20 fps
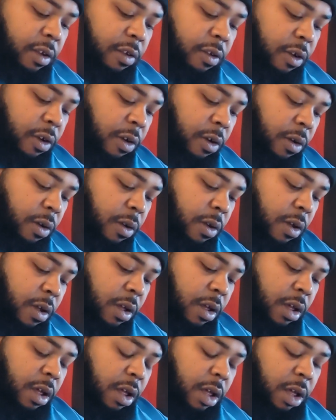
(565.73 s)
So
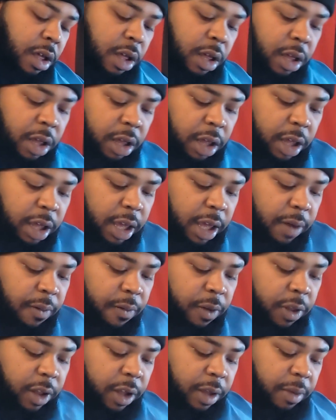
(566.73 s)
can't
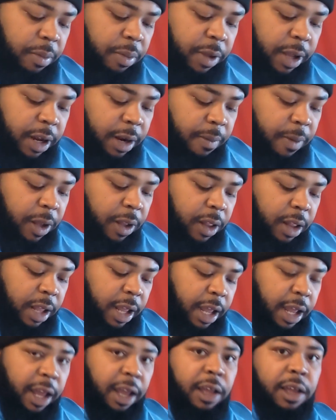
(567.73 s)
really complain about
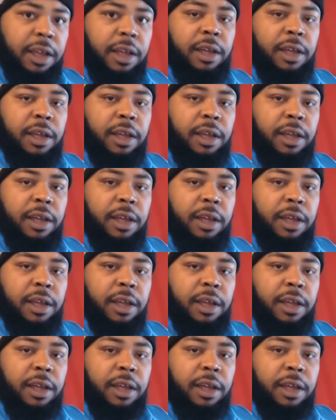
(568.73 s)
that.